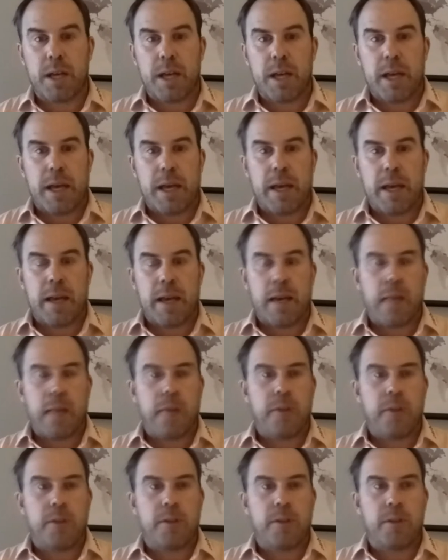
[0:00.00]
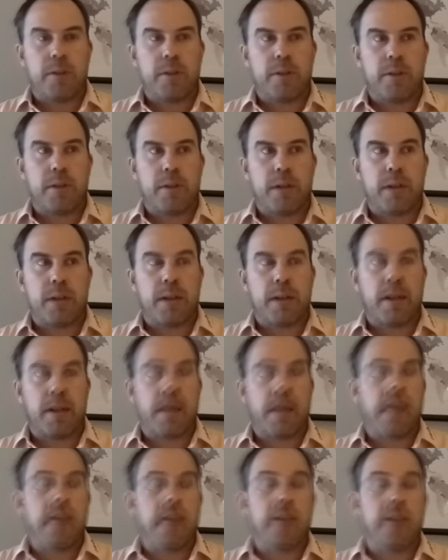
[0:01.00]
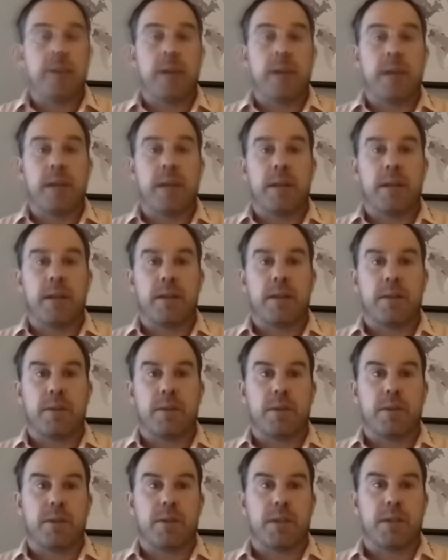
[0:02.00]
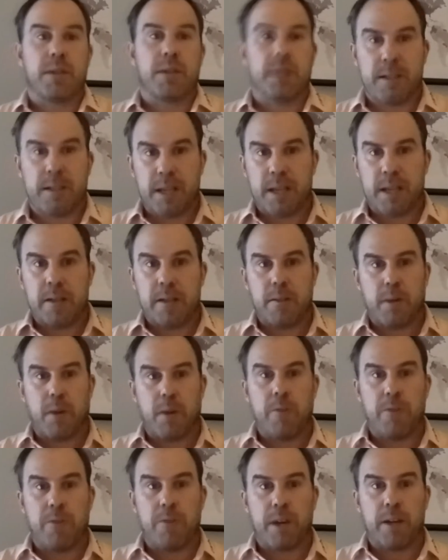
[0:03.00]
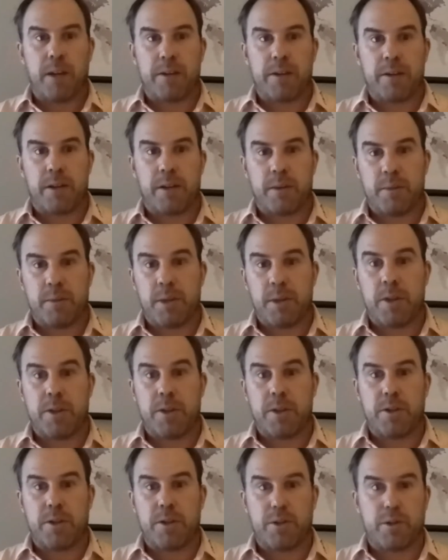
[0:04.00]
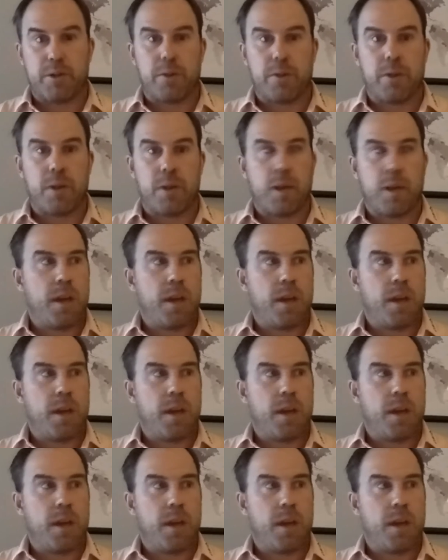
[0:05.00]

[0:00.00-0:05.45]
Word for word: And I would, and the idea behind this was like to take the wow factor out because there's,